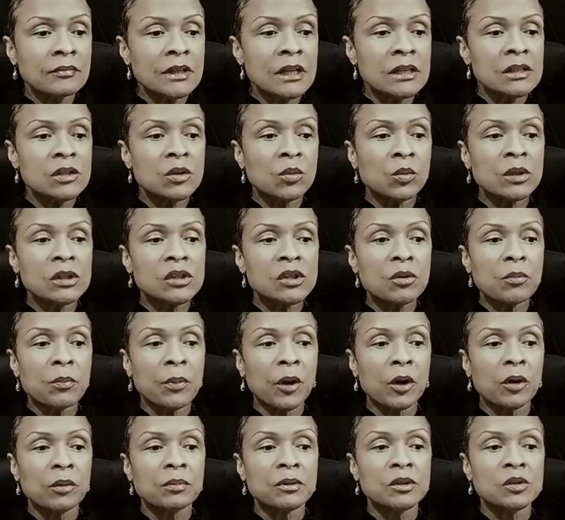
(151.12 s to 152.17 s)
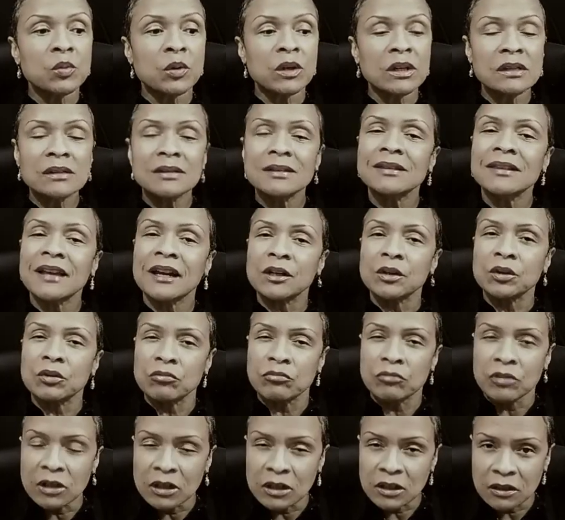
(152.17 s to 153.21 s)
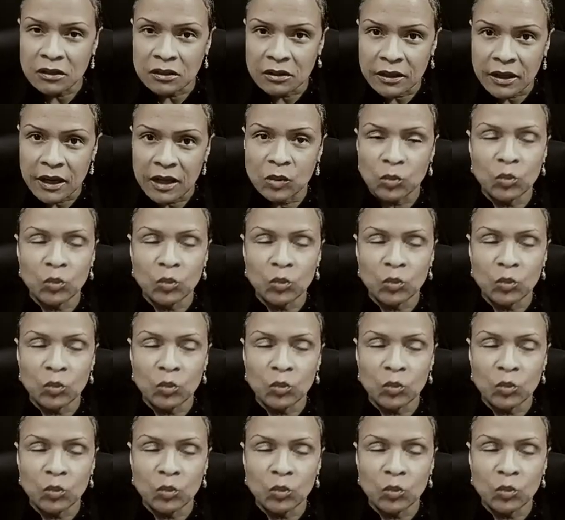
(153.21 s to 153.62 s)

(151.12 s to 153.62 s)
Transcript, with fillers: so, what's your purpose? What is it that you're really good at?